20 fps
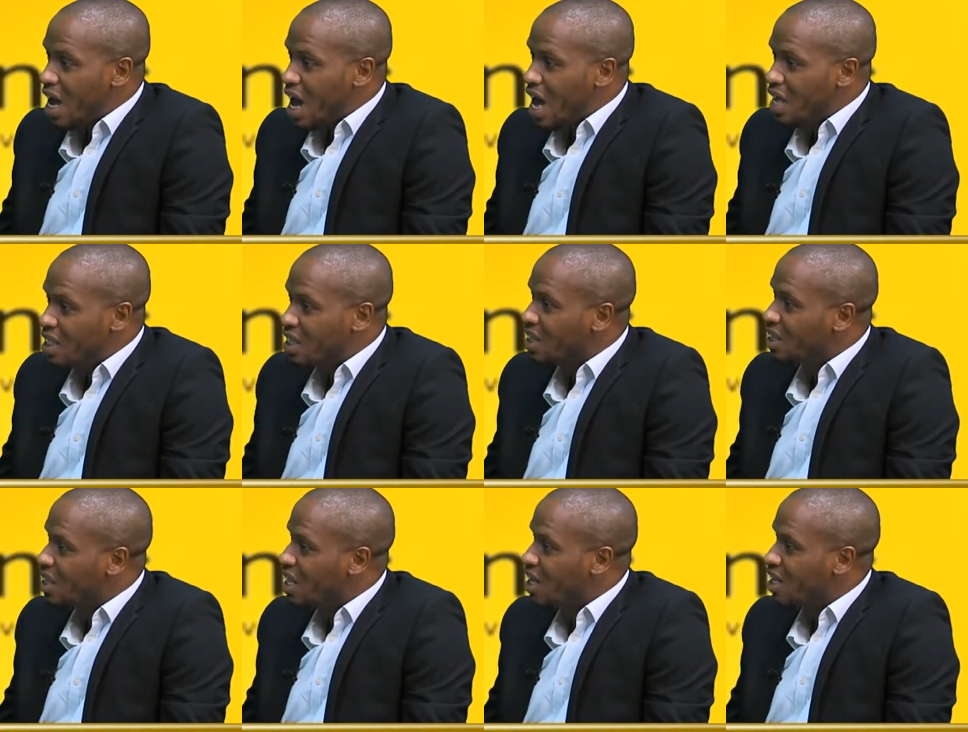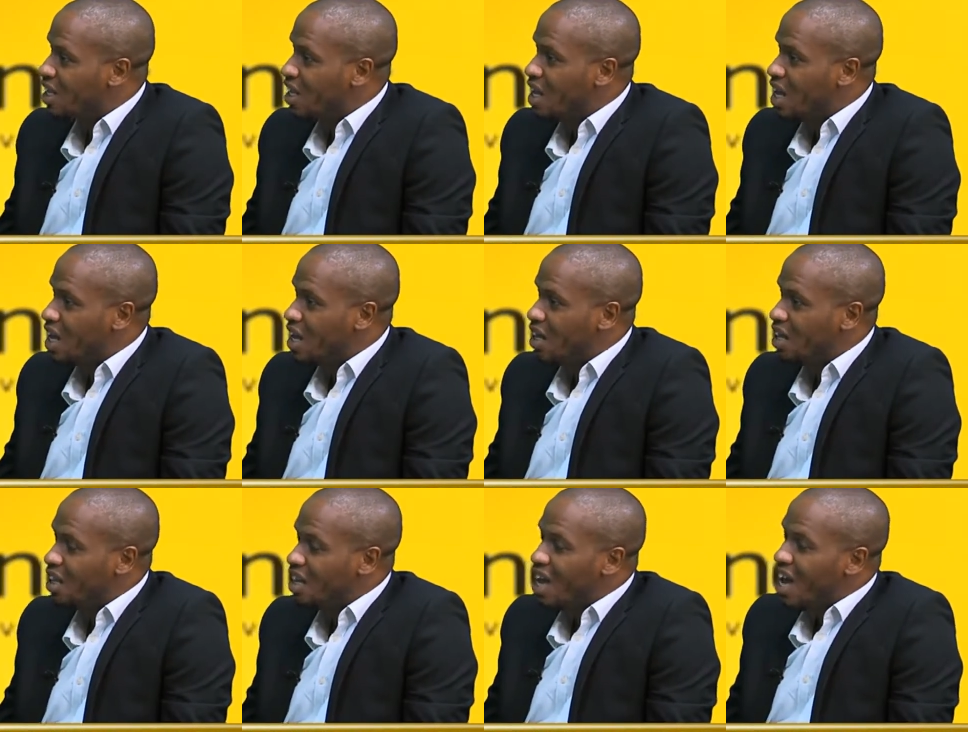I
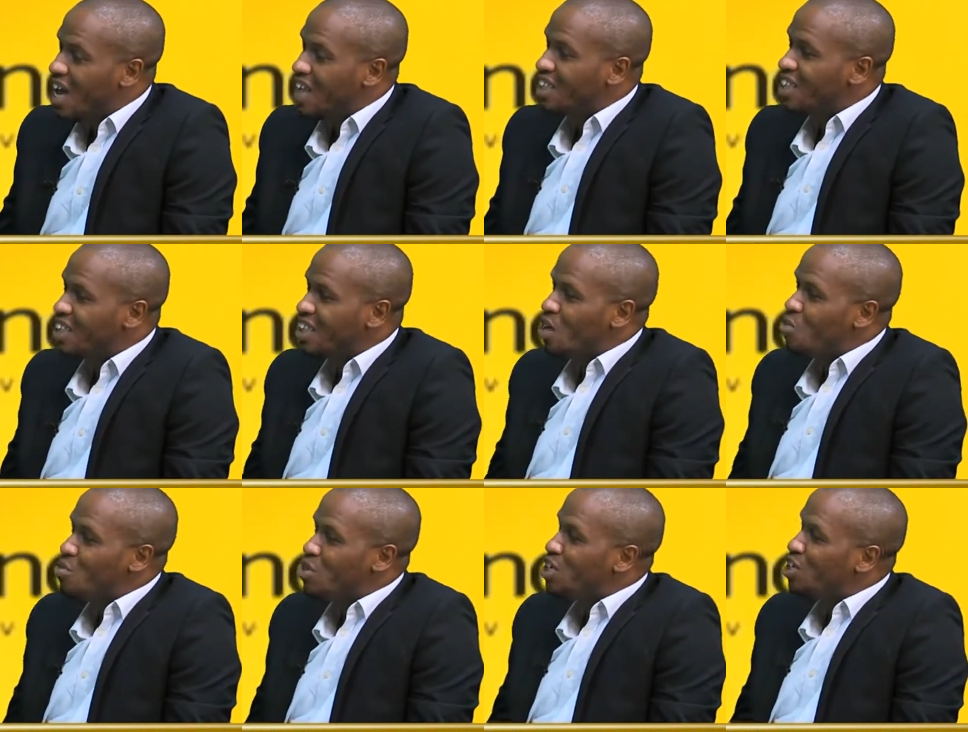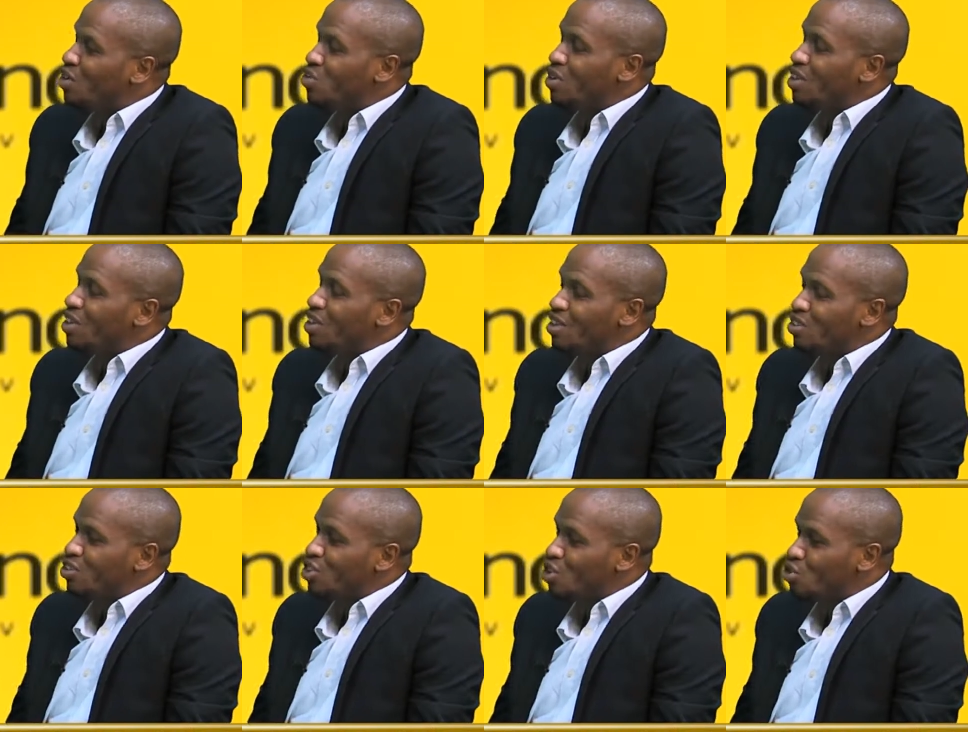think that
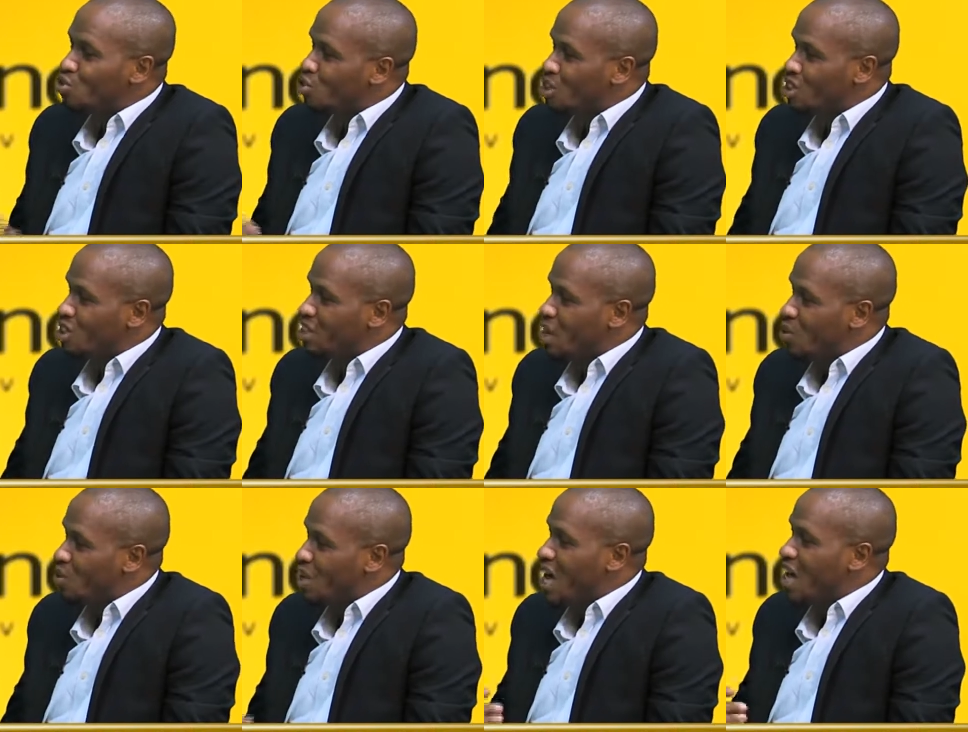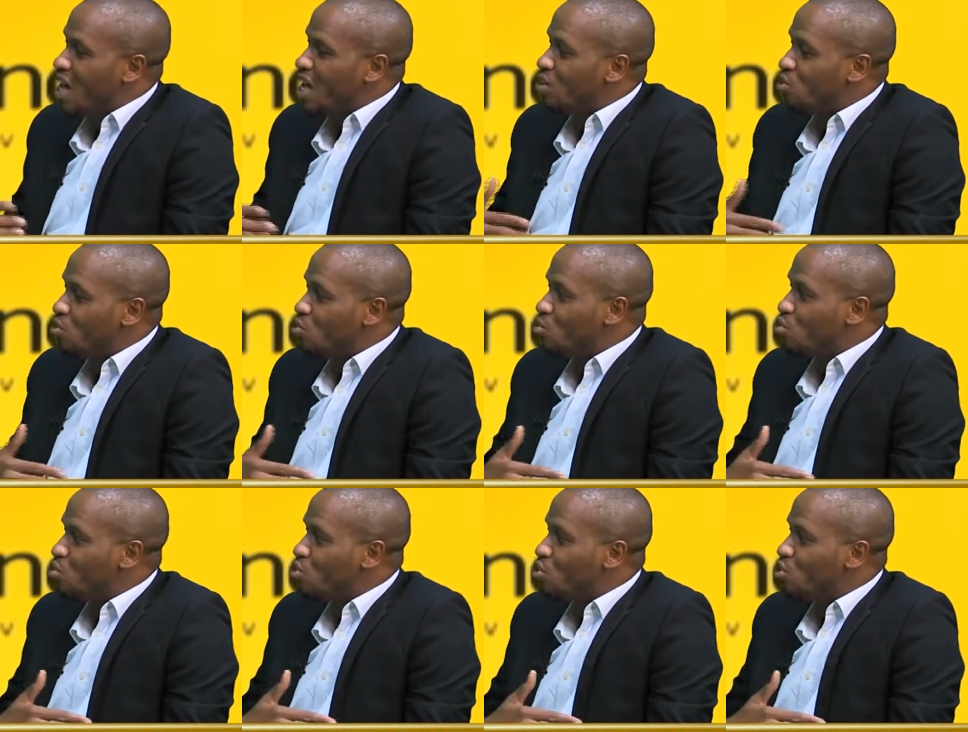the truth is that
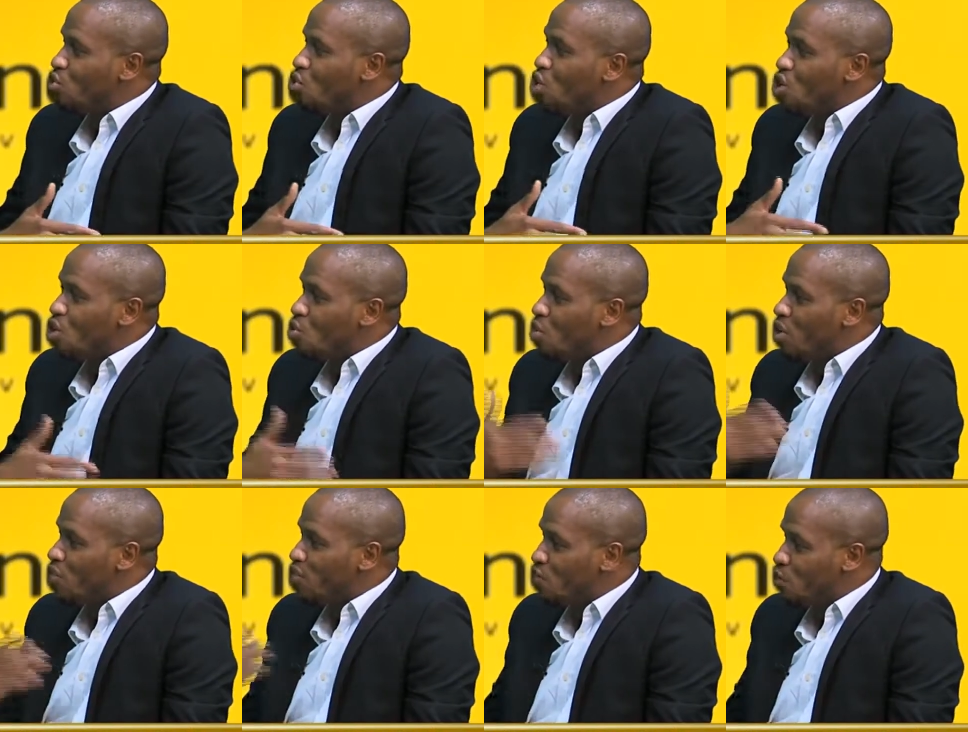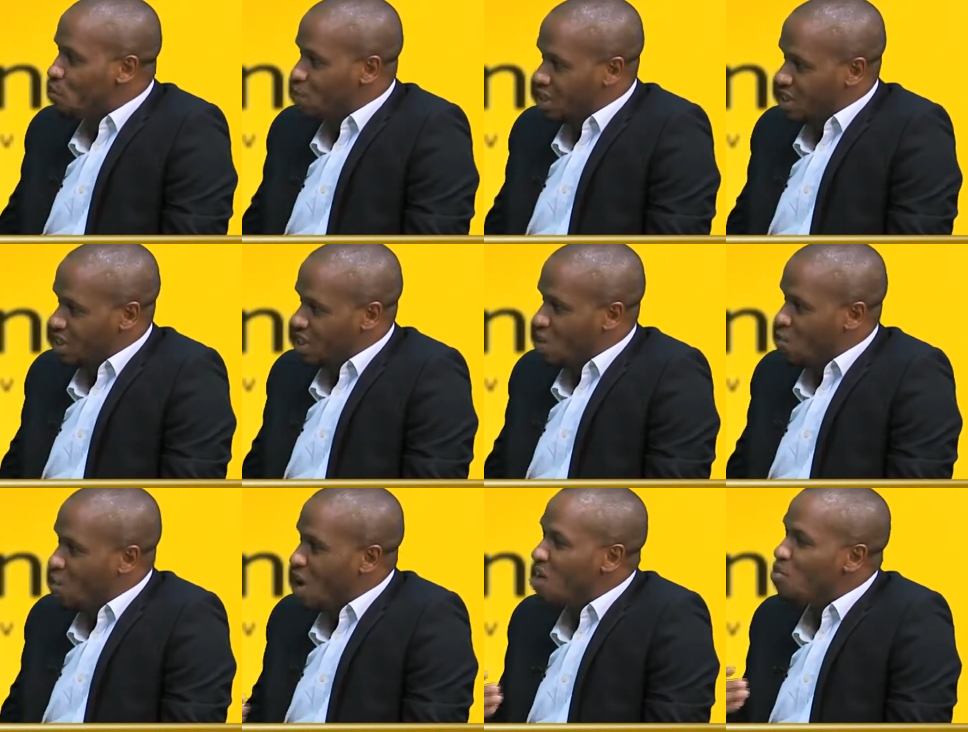the only way forward is
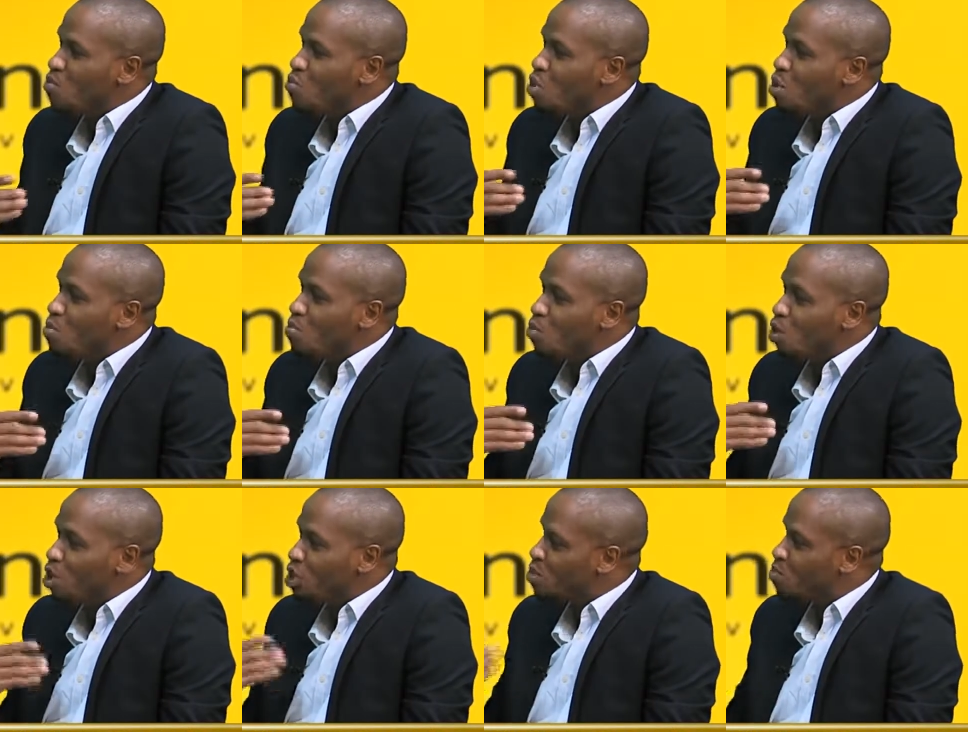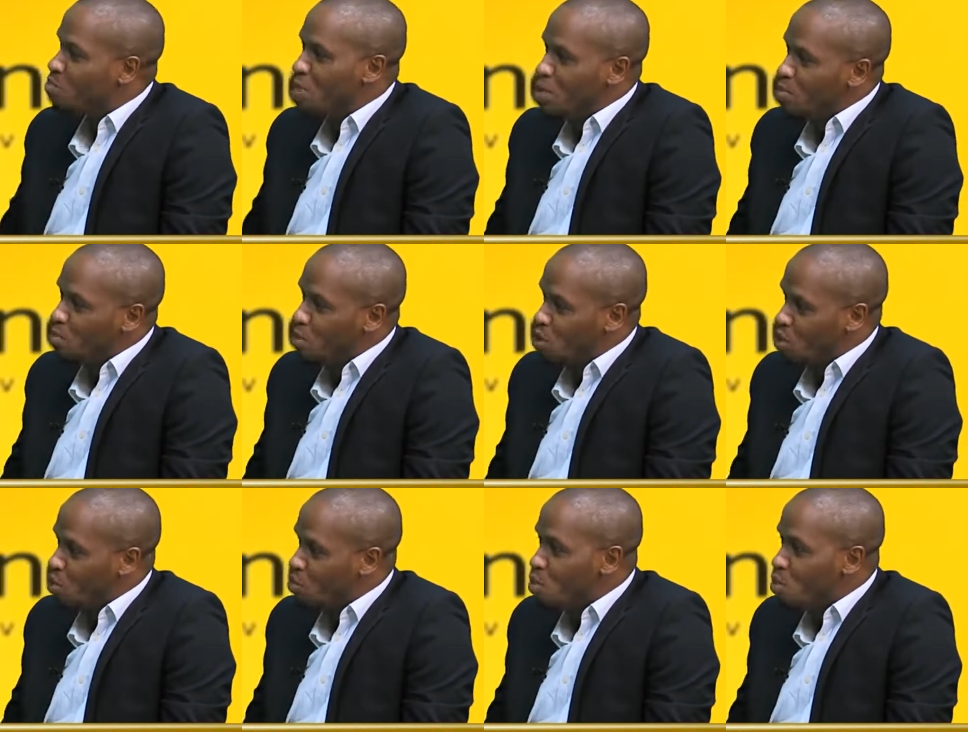that we must pay more.